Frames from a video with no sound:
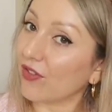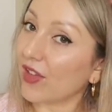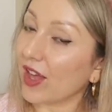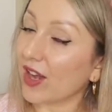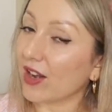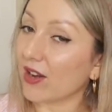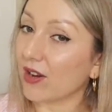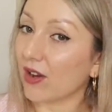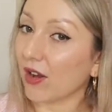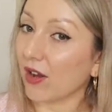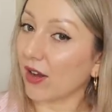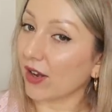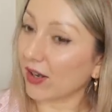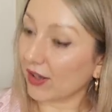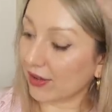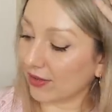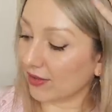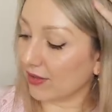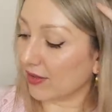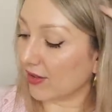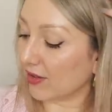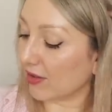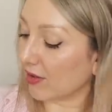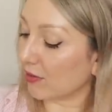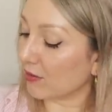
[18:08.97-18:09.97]
then I
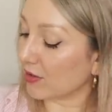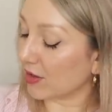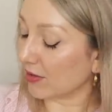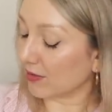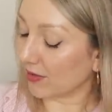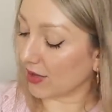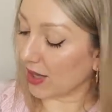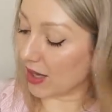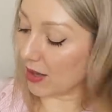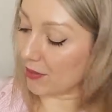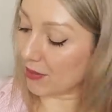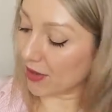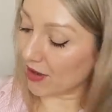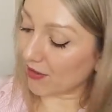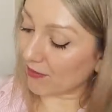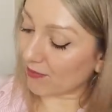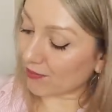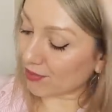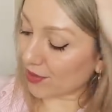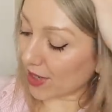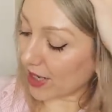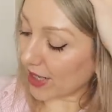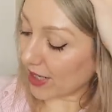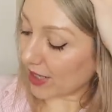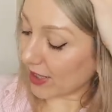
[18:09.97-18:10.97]
sometimes get a bit of
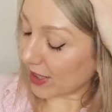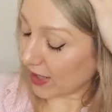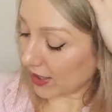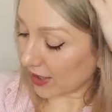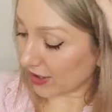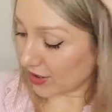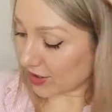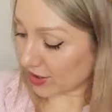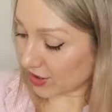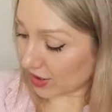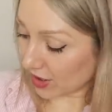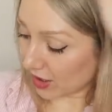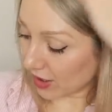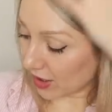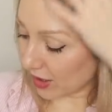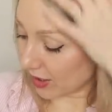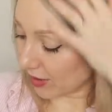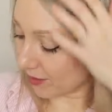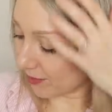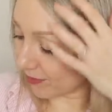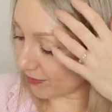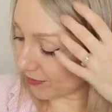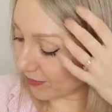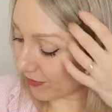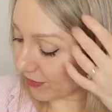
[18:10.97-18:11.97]
breakage.
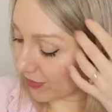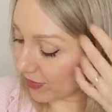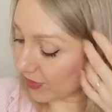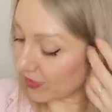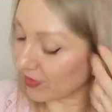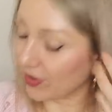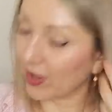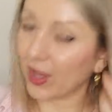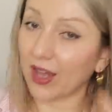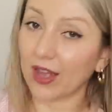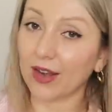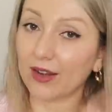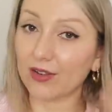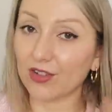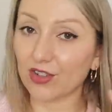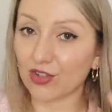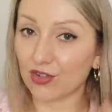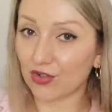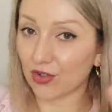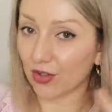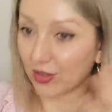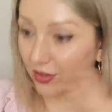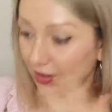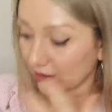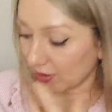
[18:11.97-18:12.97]
So yeah,
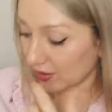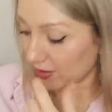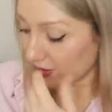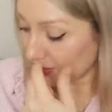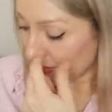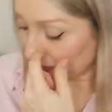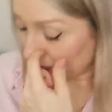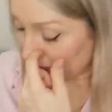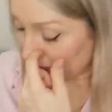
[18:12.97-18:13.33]
just trying kind